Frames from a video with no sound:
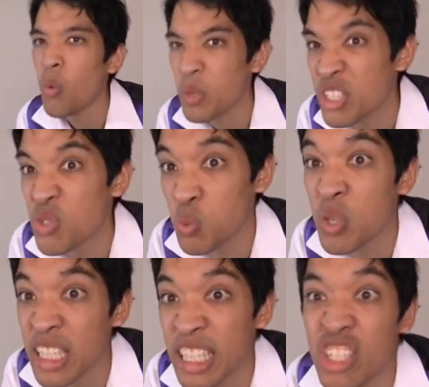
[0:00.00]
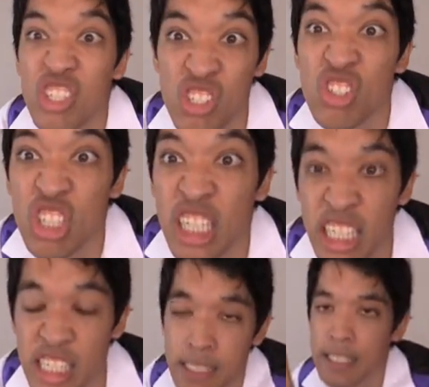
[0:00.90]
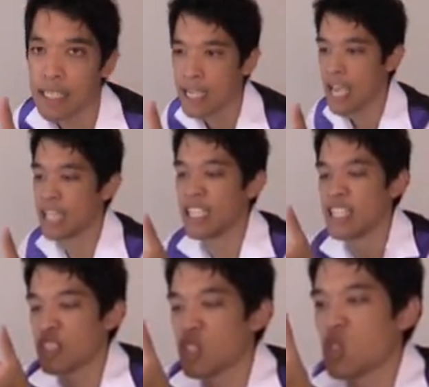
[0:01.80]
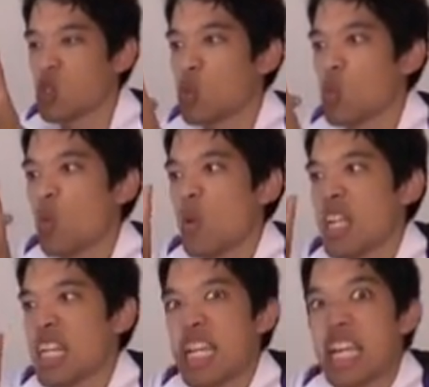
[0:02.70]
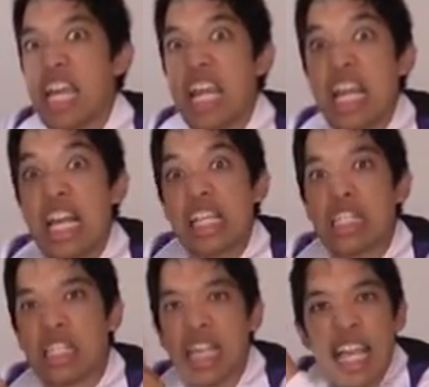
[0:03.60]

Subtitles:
which is really just cheese, and he squeezed,